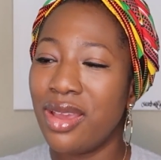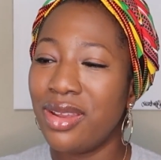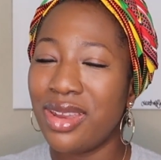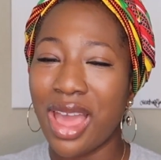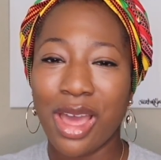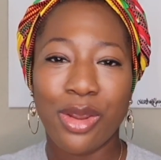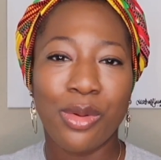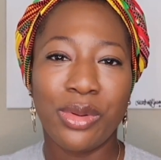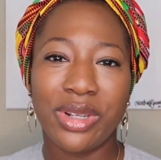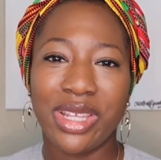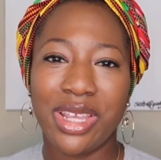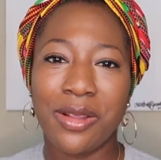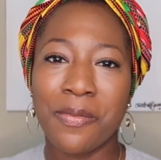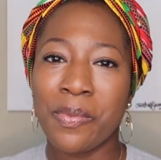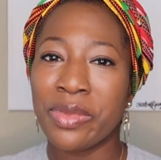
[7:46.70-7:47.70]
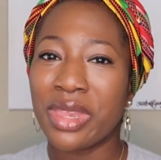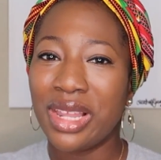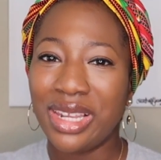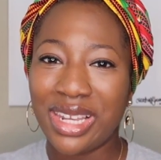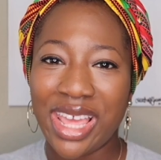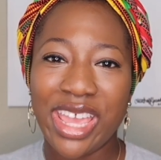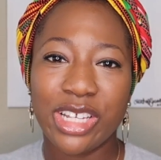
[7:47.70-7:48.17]
not only
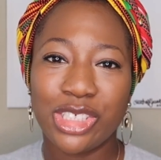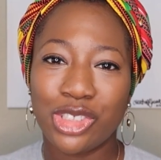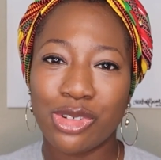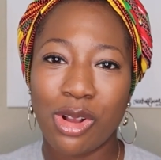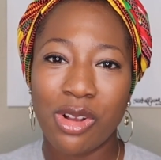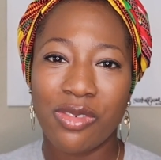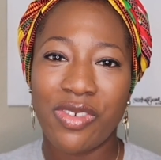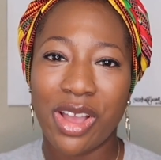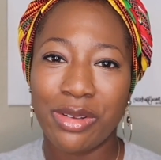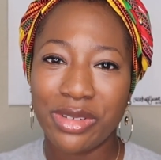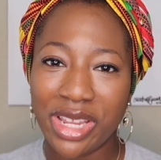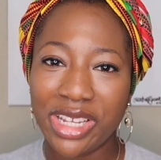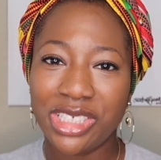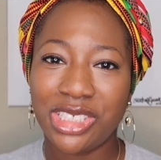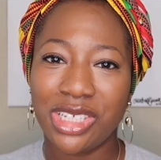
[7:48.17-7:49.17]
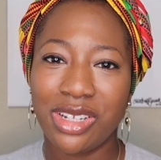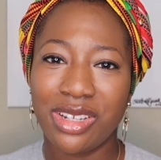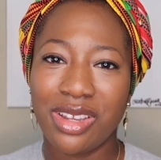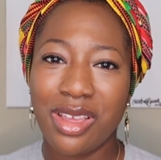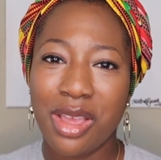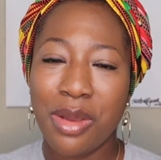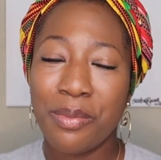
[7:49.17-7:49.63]
lay a strong foundation,
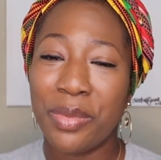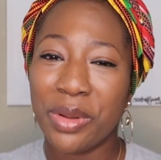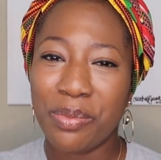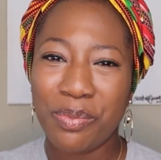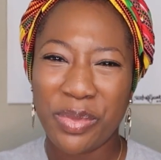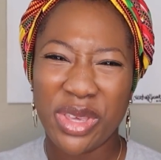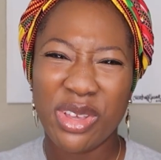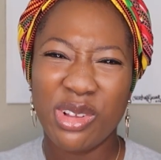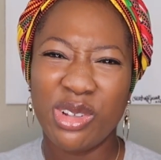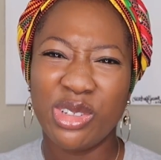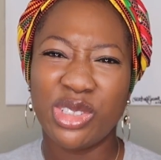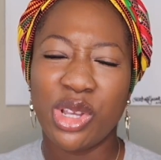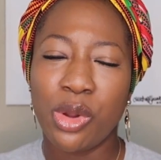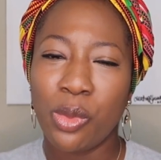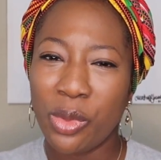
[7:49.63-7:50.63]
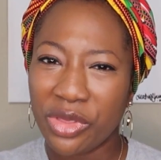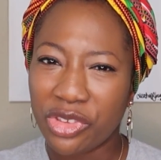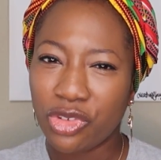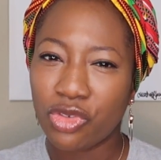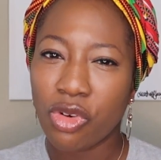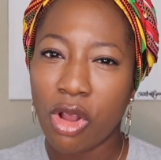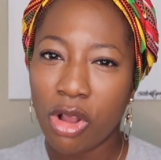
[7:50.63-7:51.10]
but build with
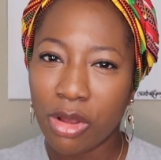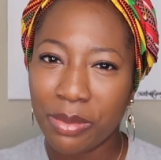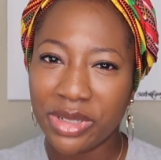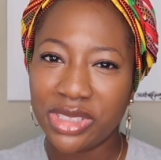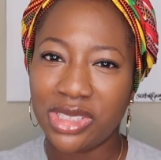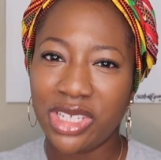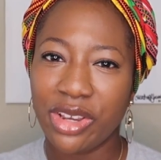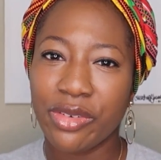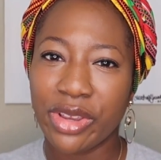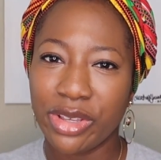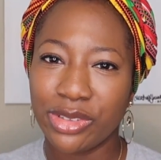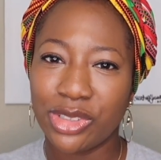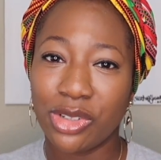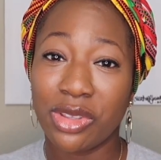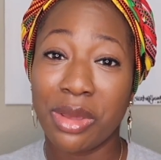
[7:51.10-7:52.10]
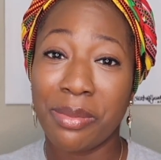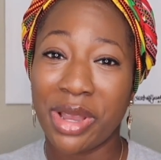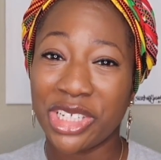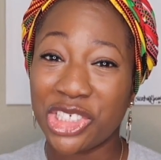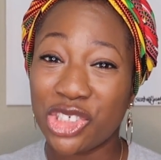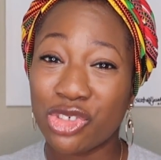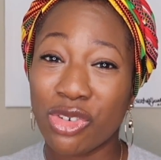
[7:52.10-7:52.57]
strong material so that my
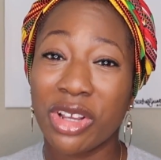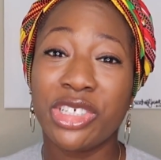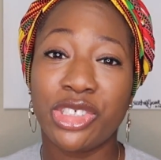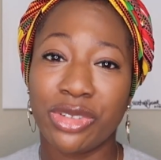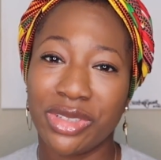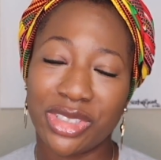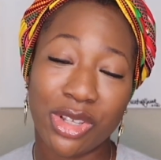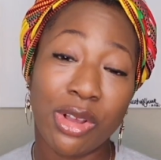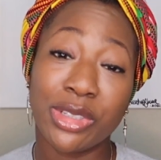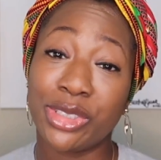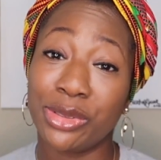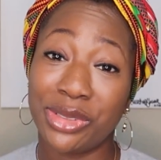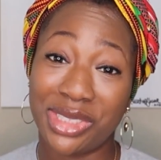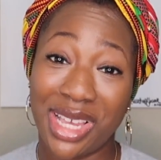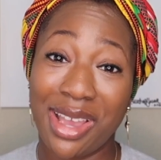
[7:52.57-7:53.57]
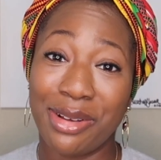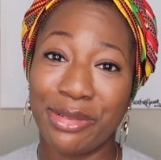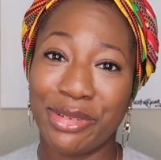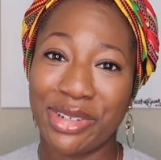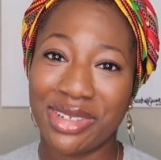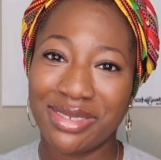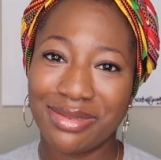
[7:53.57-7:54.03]
structure is also
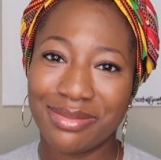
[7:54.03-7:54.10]
sound.